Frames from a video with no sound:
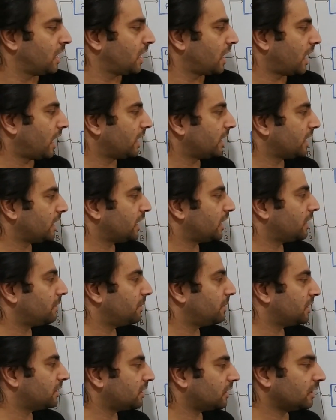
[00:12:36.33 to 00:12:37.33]
And it will
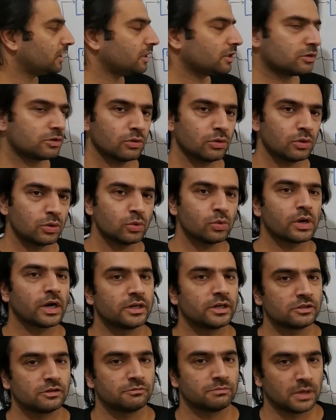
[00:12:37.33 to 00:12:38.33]
basically store two
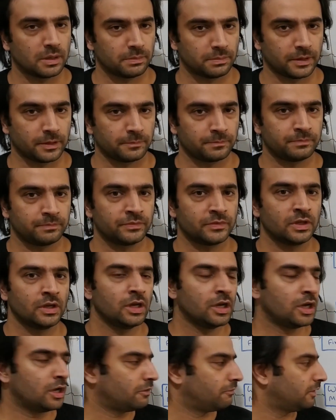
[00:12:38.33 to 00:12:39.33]
kinds of mapping.
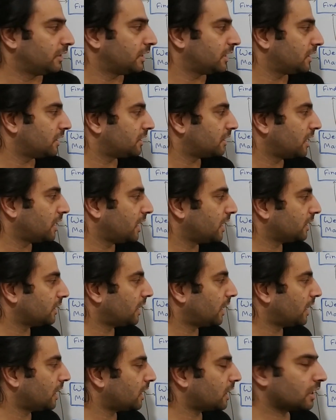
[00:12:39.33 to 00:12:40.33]
One is saying
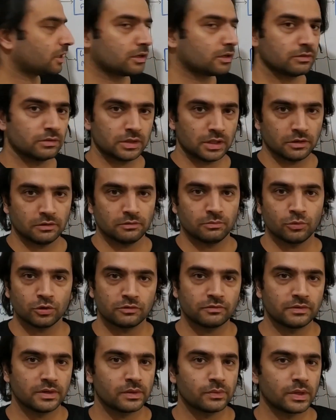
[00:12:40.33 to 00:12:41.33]
that the
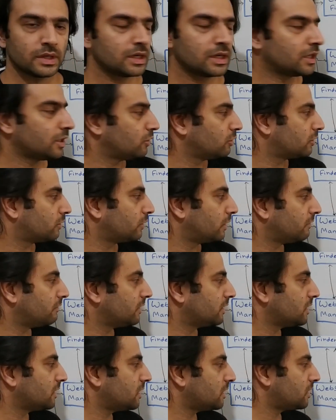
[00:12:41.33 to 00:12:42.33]
most frequently used one,
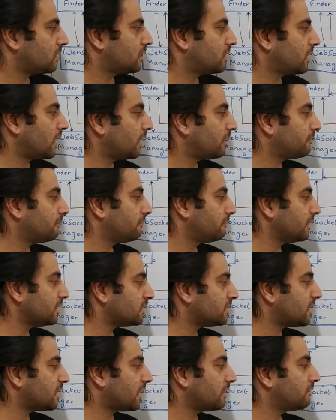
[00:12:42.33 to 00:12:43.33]
which is that which
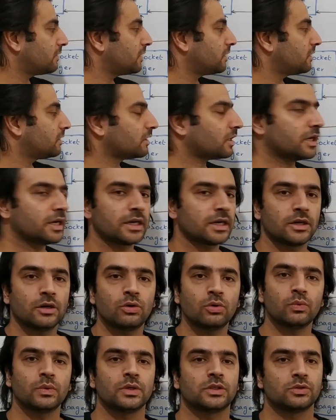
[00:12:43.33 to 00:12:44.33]
driver is connected
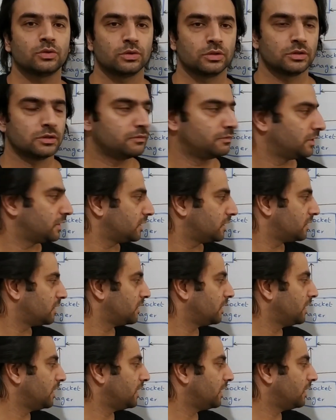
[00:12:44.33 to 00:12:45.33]
to which host, which
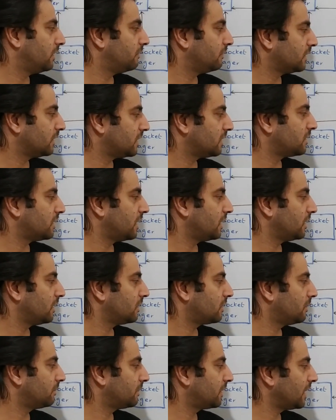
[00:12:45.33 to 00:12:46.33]
is
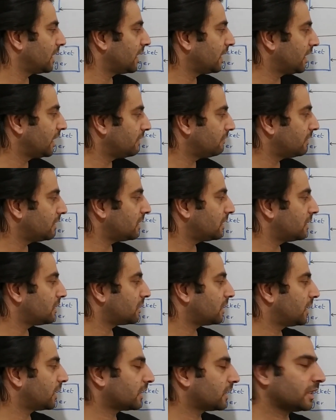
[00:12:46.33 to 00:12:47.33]
saying something like D1 is
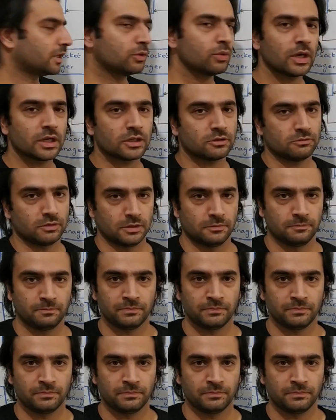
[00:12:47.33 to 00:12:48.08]
connected to H1,